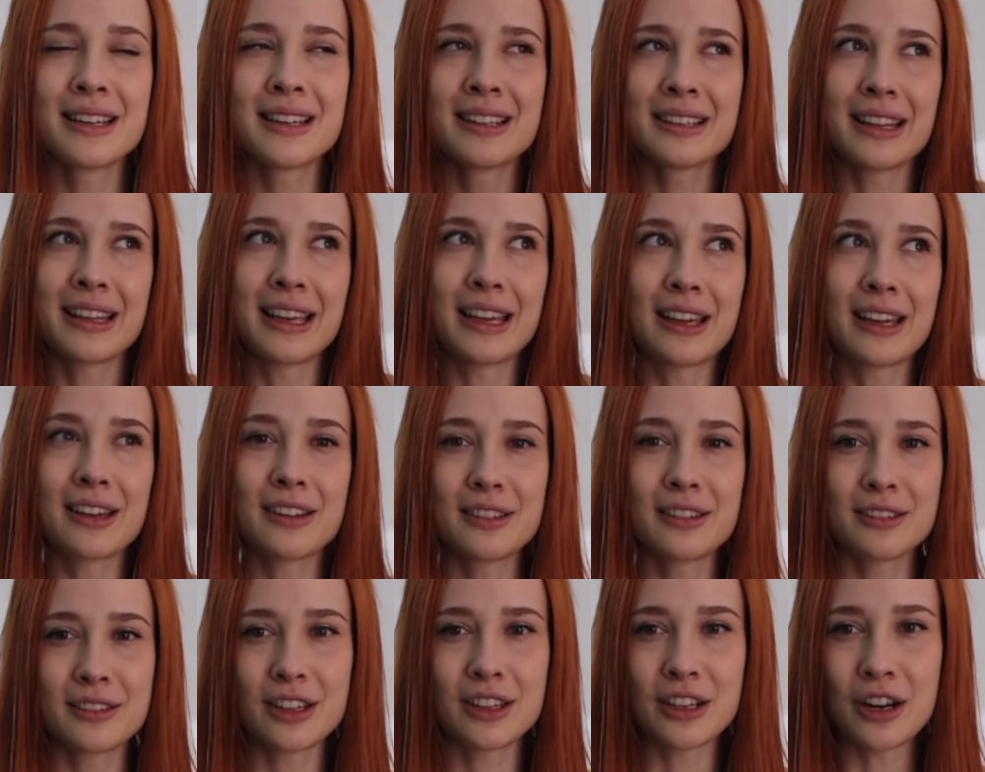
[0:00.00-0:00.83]
like,
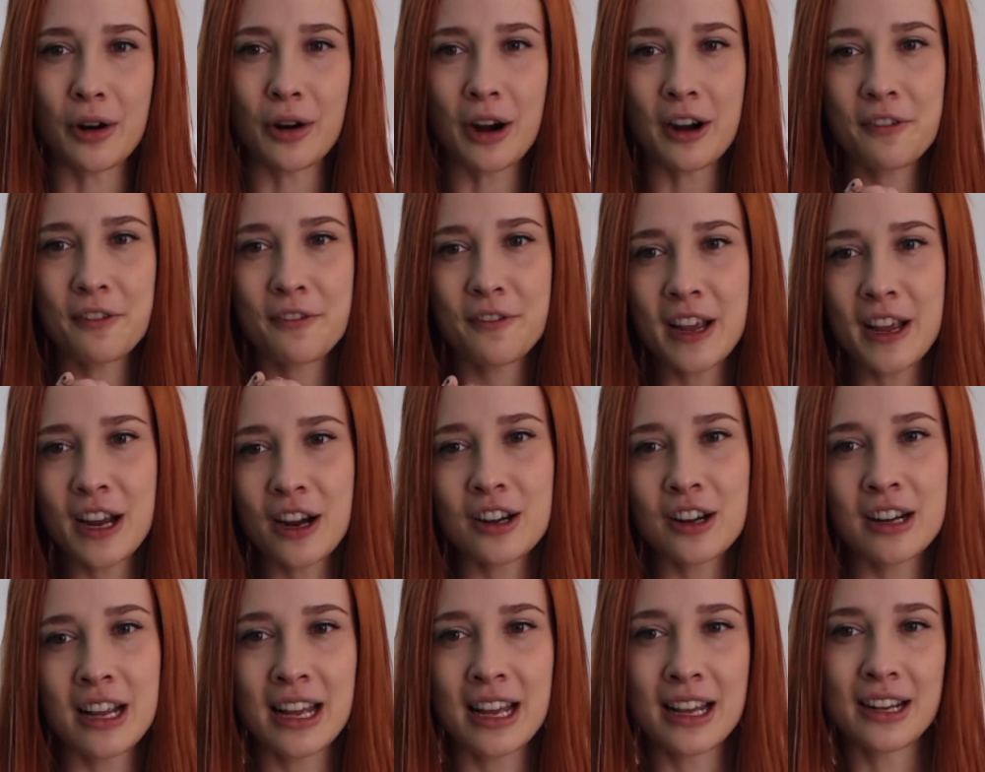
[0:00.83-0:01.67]
our
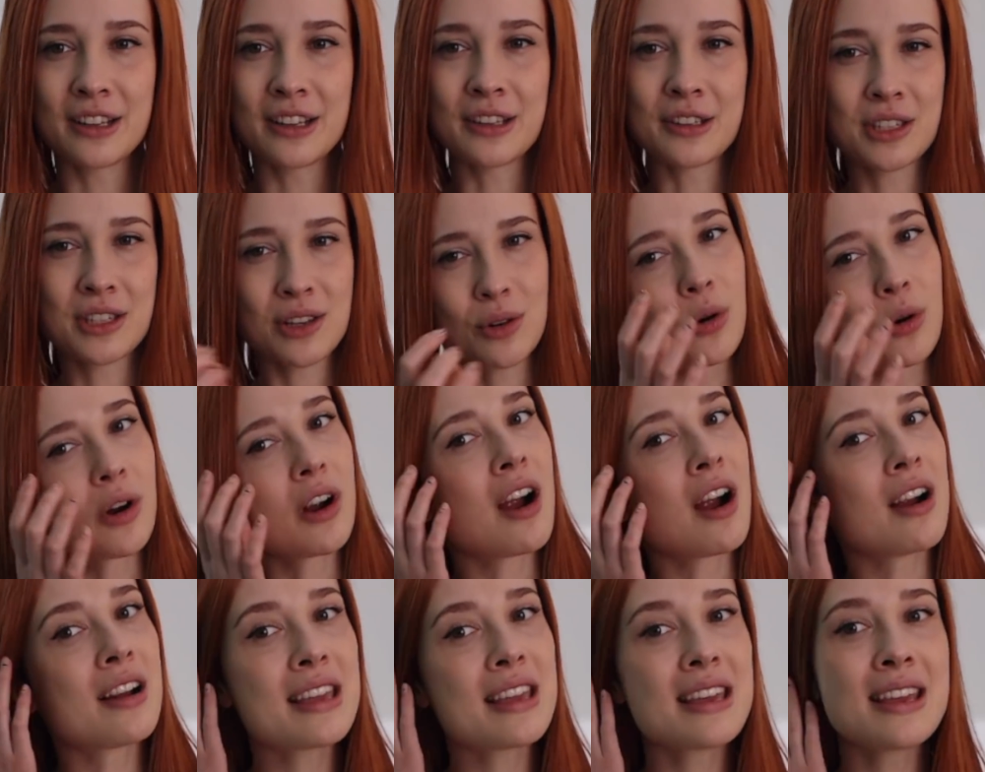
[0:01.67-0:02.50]
fingernails or
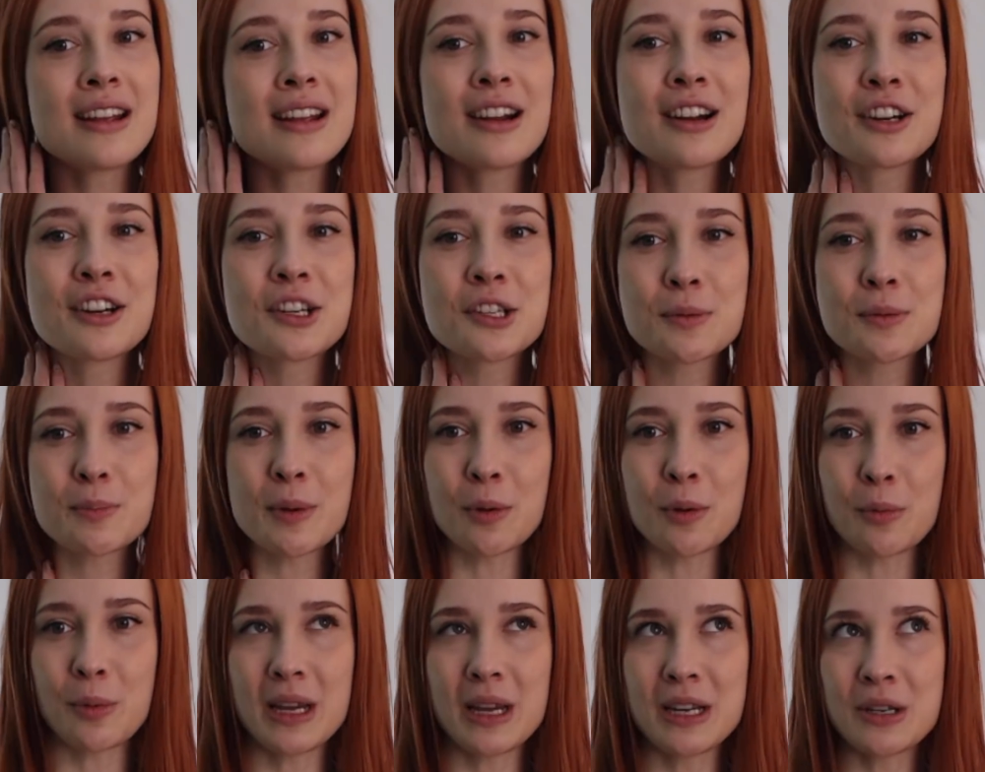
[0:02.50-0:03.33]
our ears,
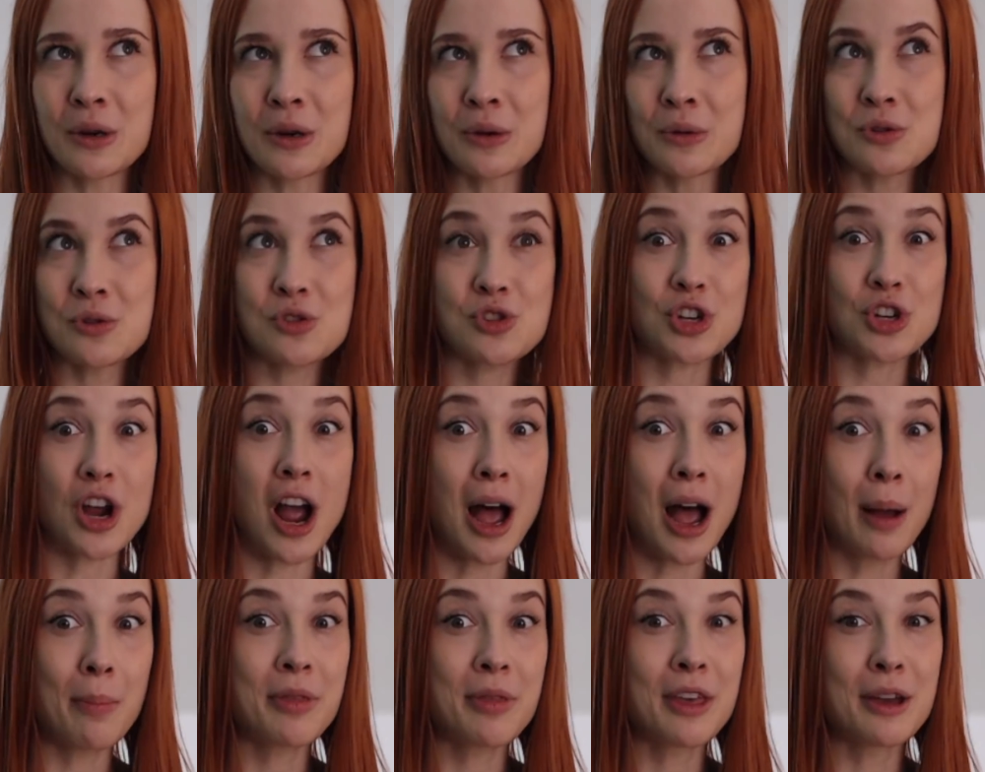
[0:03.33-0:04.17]
but we don't
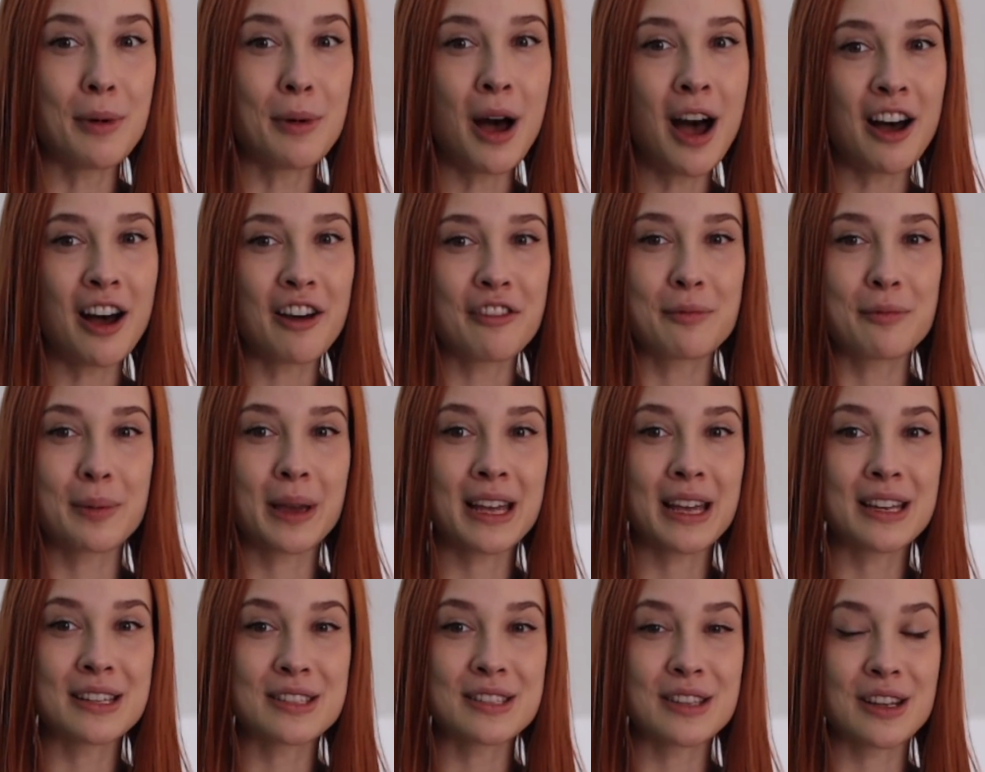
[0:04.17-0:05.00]
chop them off
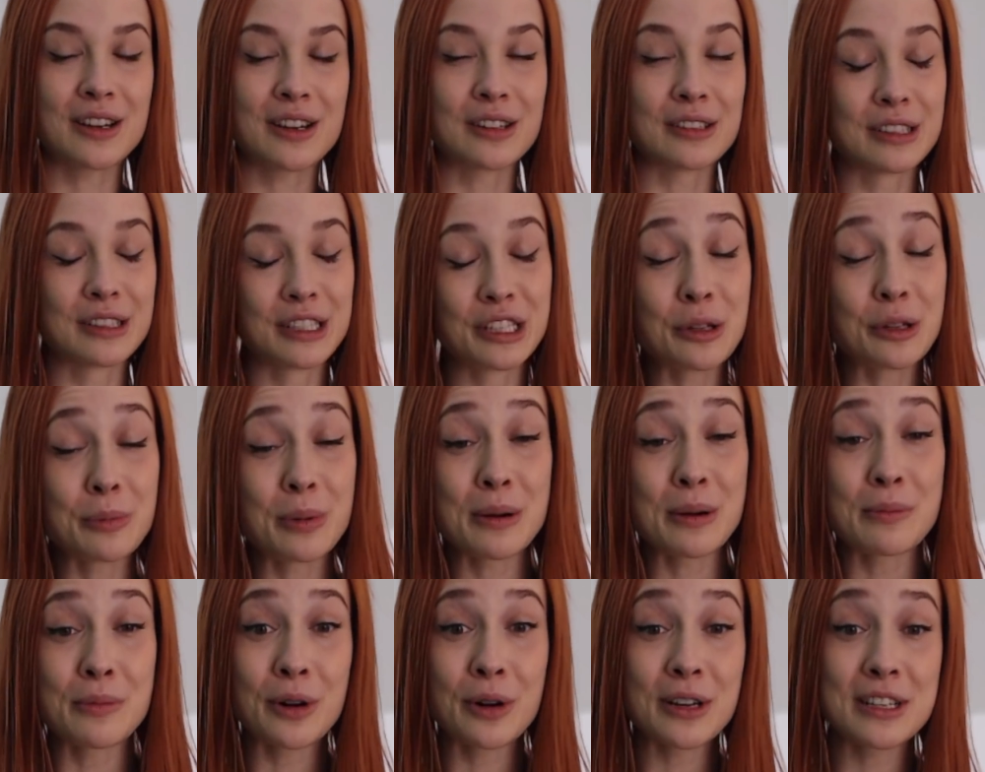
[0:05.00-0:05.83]
because they're a little
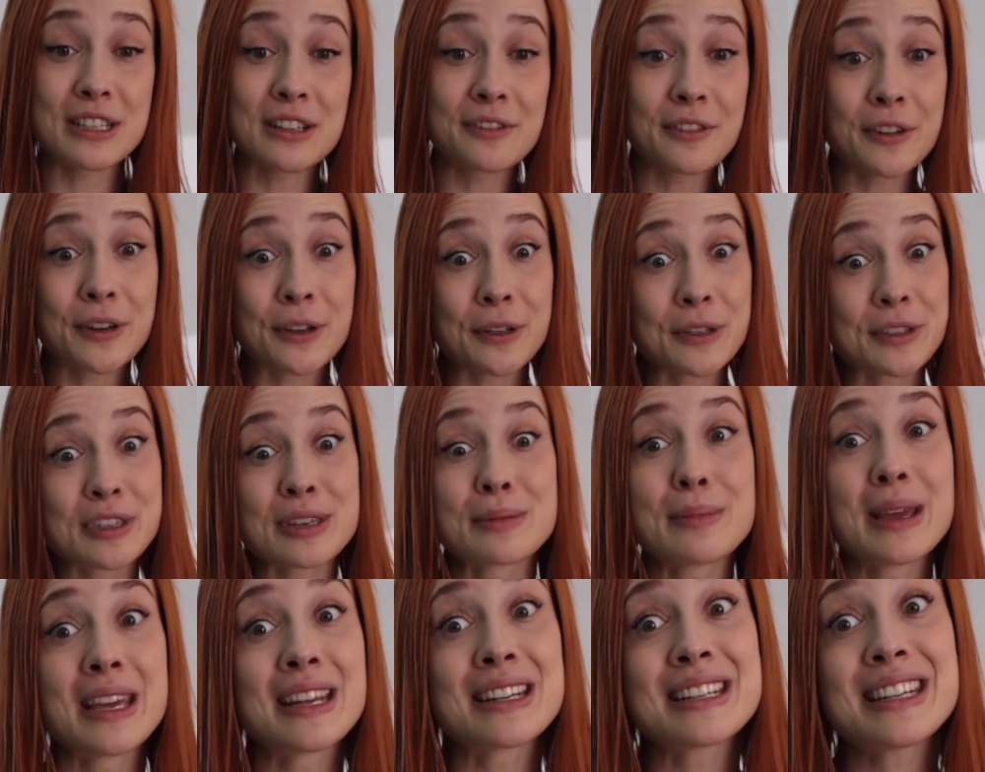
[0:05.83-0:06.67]
bit more difficult to
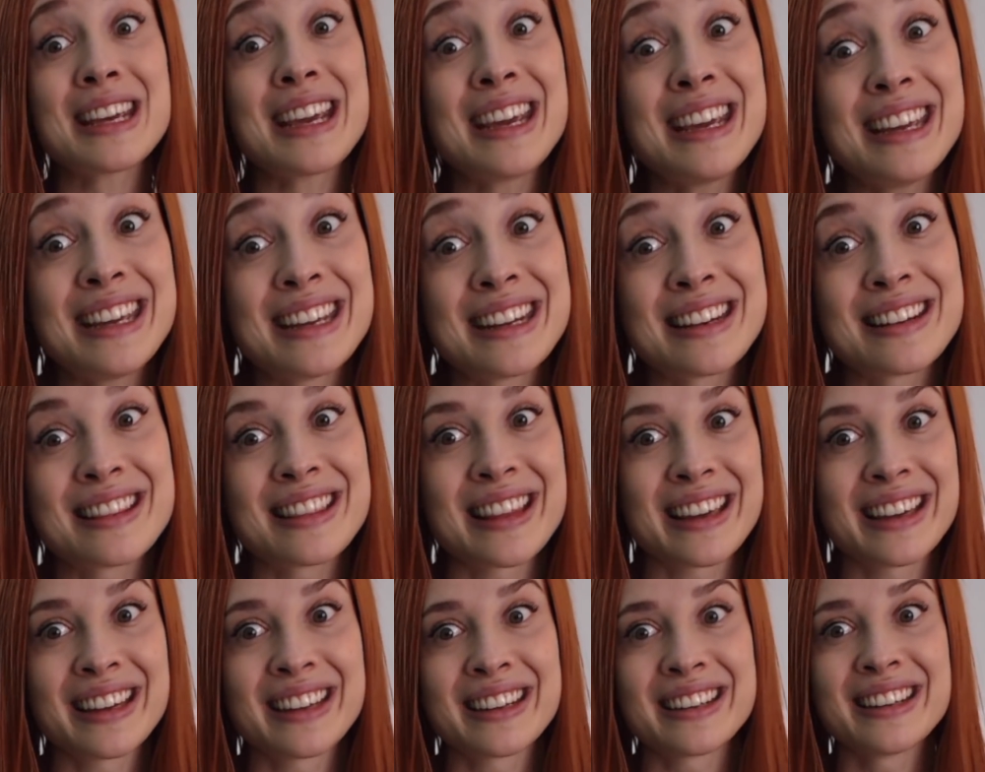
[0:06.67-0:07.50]
maintain
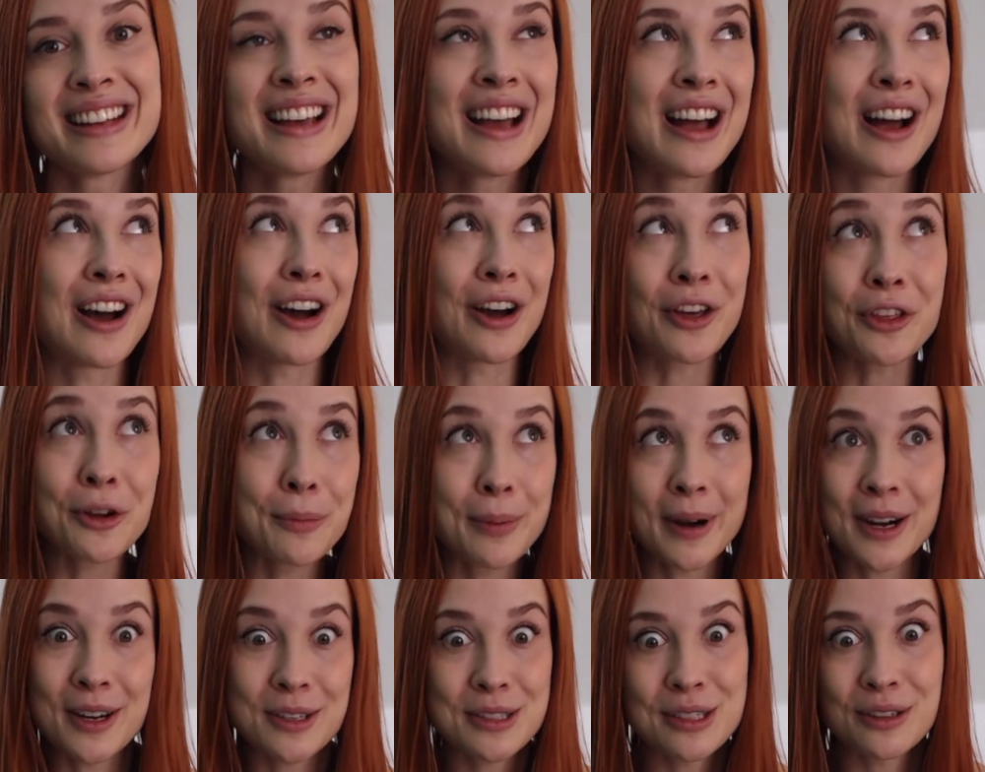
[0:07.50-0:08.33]
than other
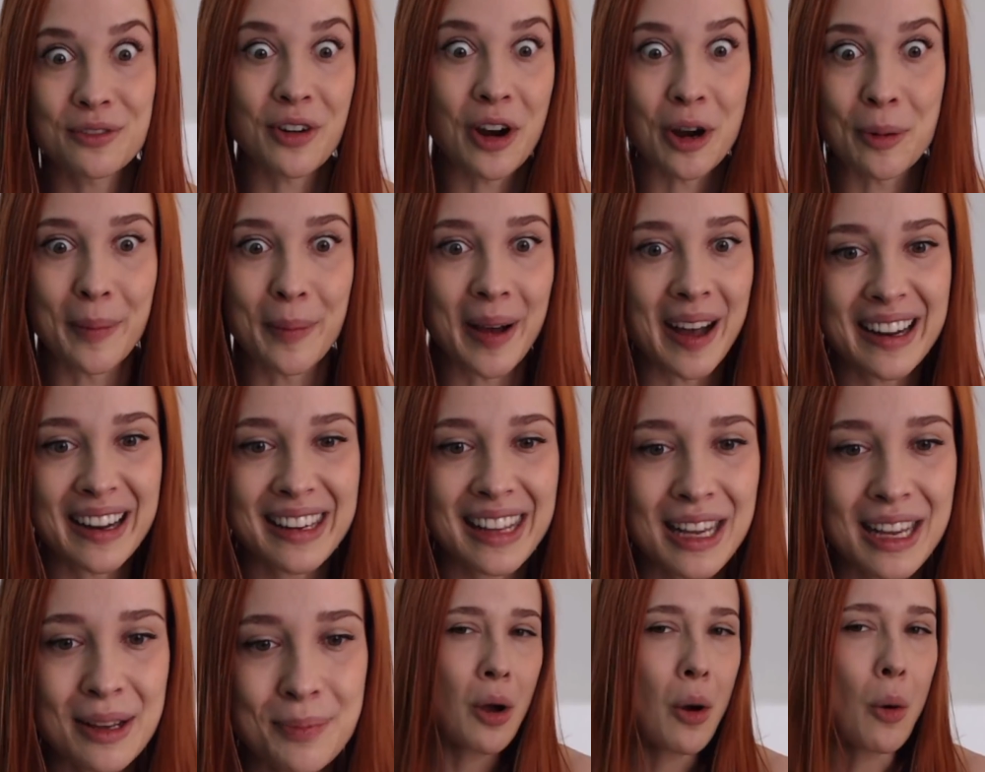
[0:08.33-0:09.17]
parts of our
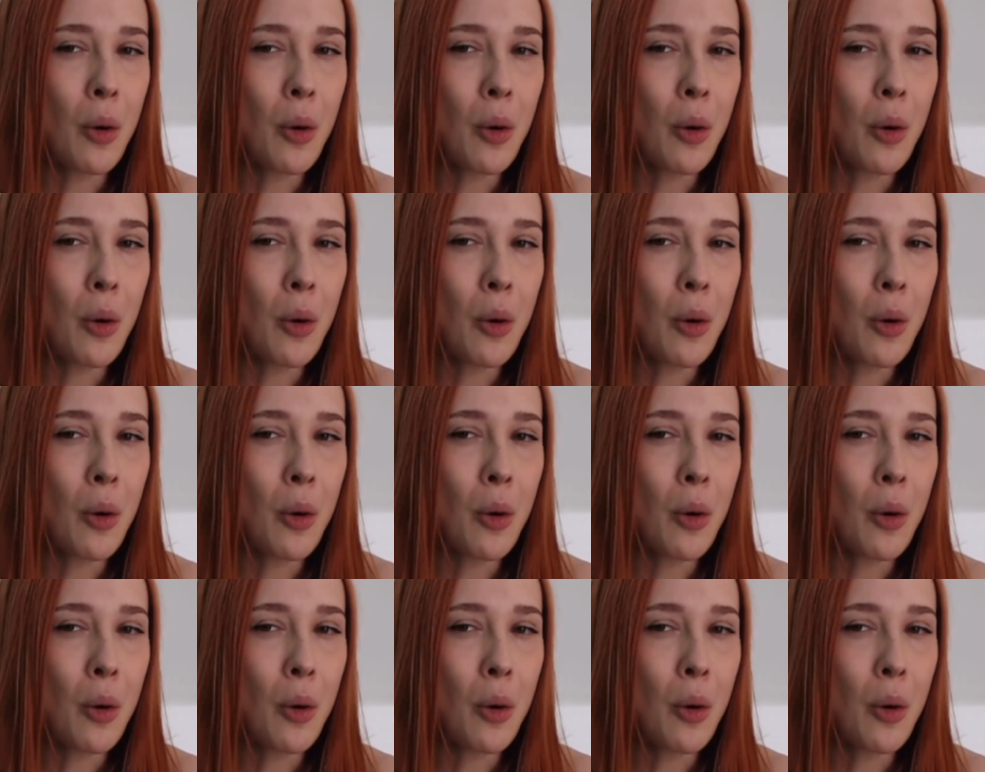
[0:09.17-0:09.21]
body.